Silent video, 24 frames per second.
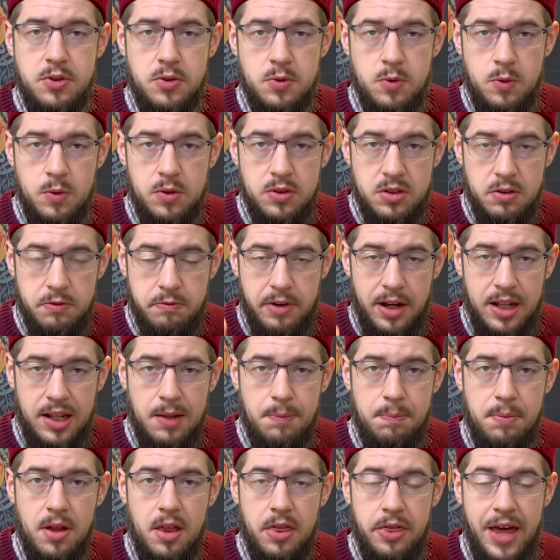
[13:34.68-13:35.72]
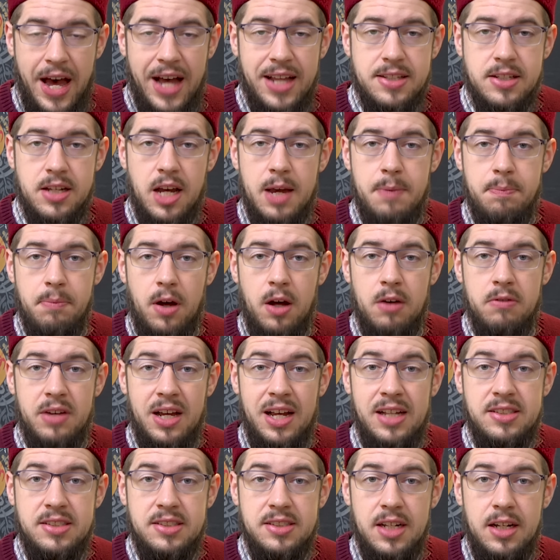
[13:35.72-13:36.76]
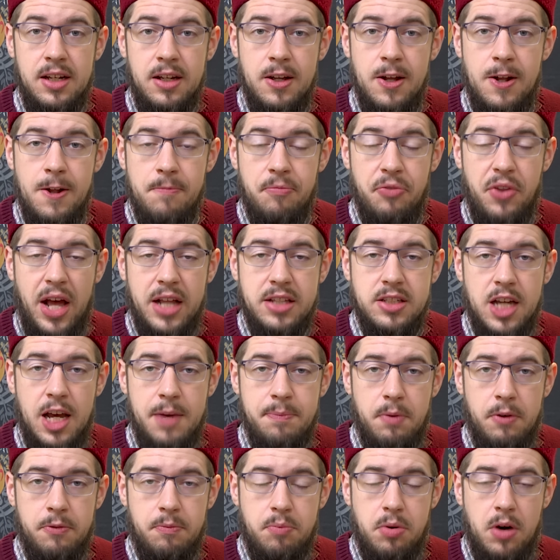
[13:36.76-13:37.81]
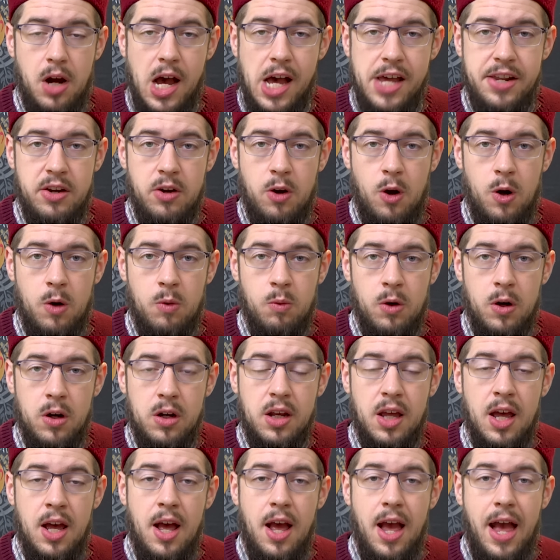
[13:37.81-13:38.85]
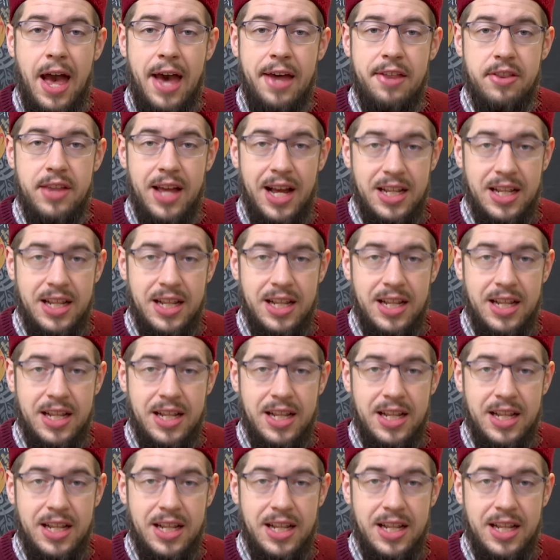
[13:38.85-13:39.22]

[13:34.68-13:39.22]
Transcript: to develop that type of izzah, that type of pride in our work, and